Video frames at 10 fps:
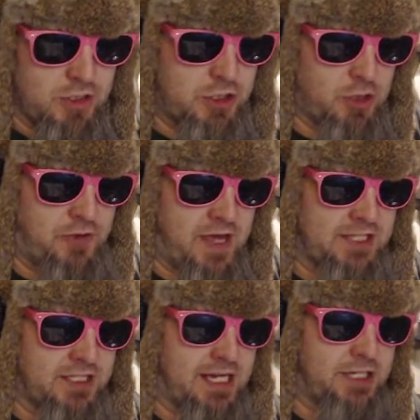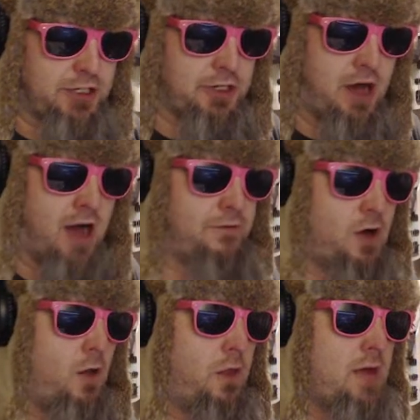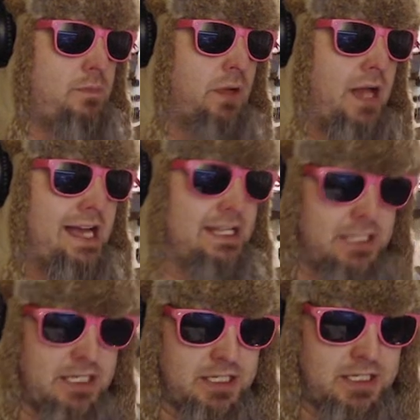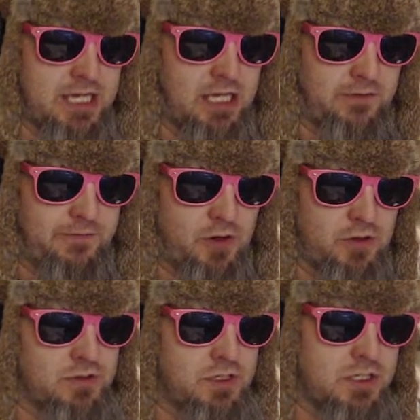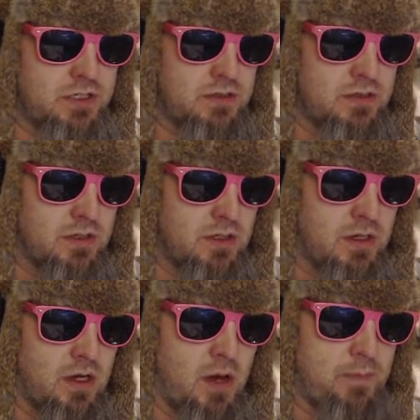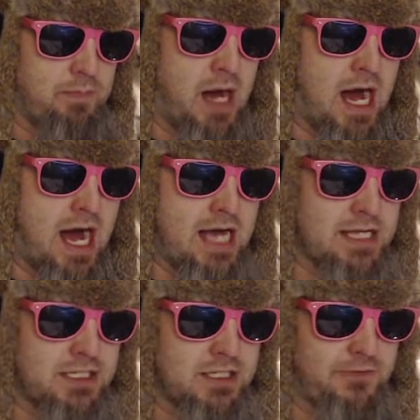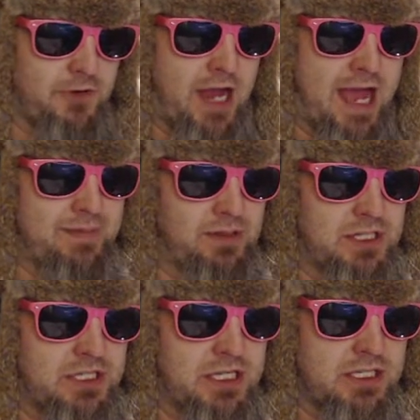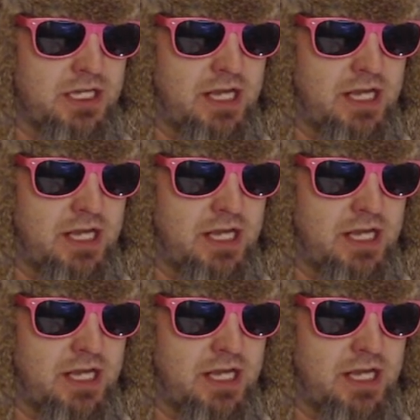Do things like turn off all the appliances and telephones. Pause for ambulances,